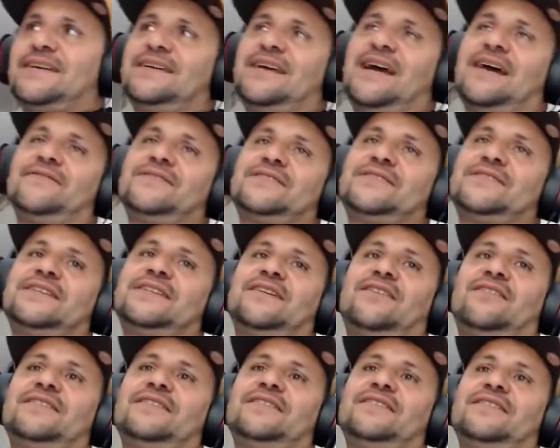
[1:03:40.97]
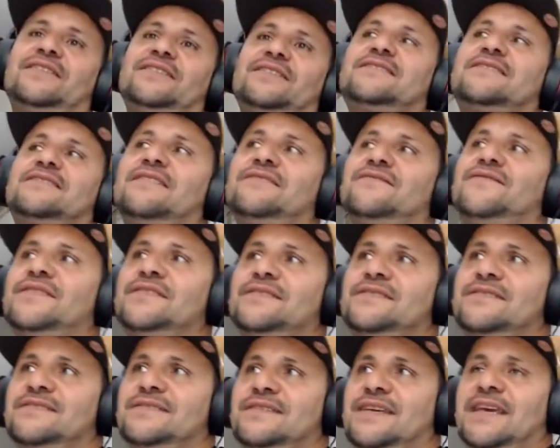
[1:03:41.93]
obviously all his stuff
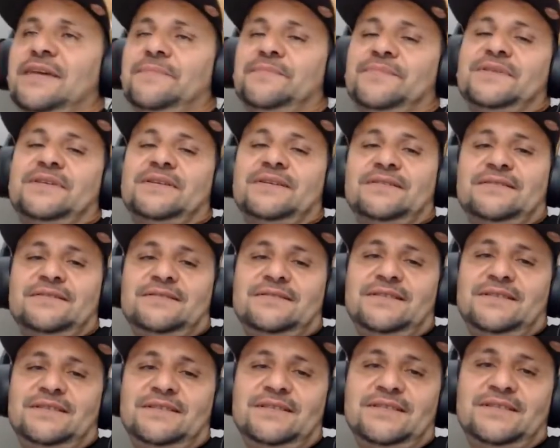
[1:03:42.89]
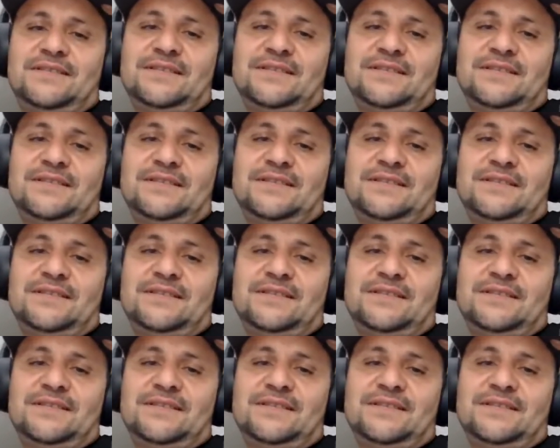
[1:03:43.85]
is taped. It's